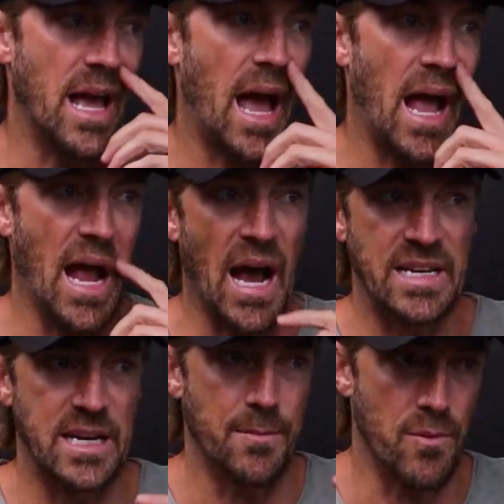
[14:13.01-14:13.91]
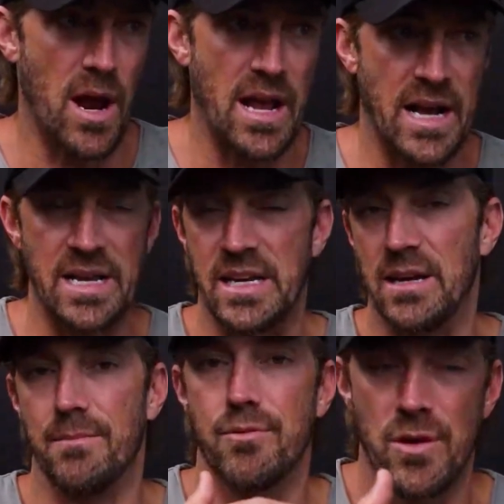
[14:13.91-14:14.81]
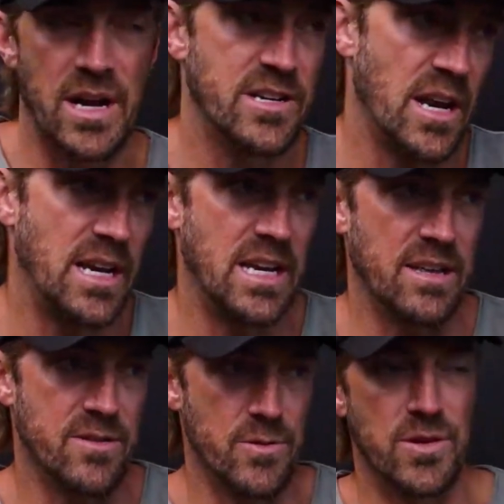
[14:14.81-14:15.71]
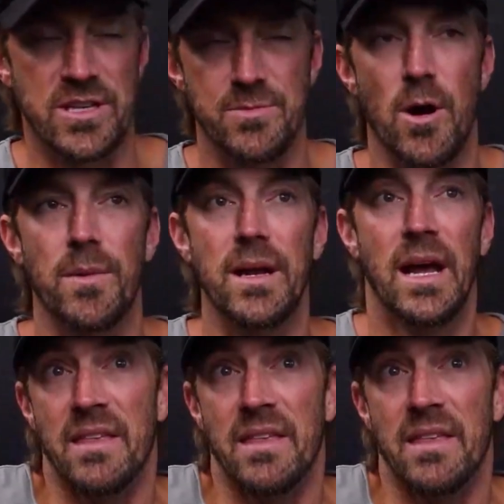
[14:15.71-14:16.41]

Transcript: hey, I need a break, I need a bridge, I need to get through this moment,